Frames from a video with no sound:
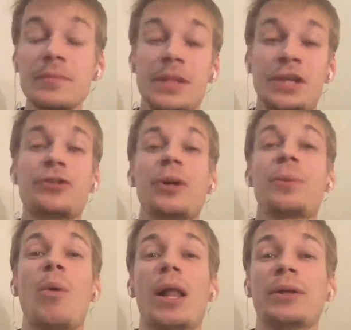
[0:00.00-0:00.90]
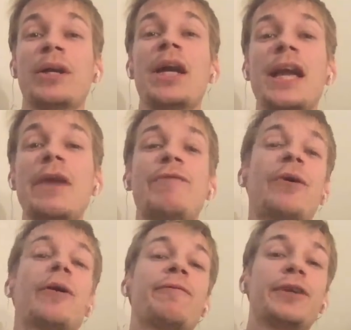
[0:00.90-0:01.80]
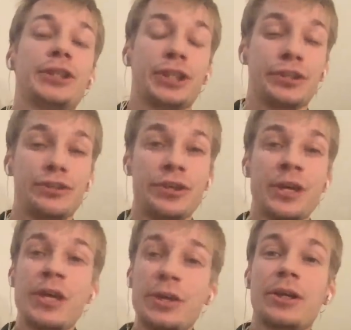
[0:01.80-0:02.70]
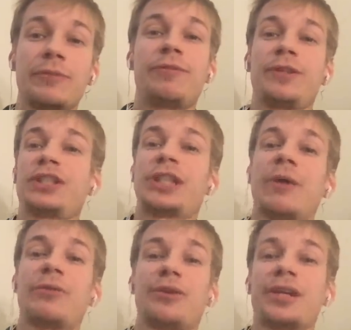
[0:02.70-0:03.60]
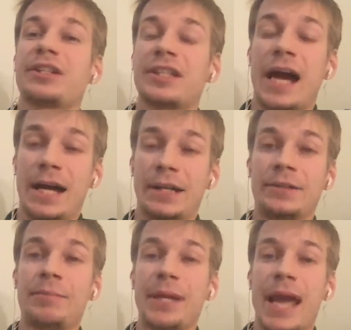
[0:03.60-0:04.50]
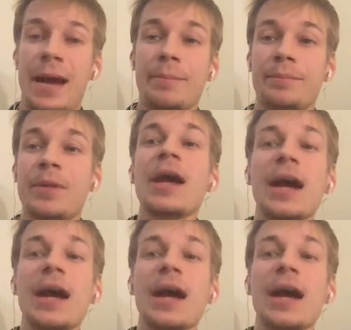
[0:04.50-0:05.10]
He told me, well, if you're efficient, you can finish everything at 9 p.m.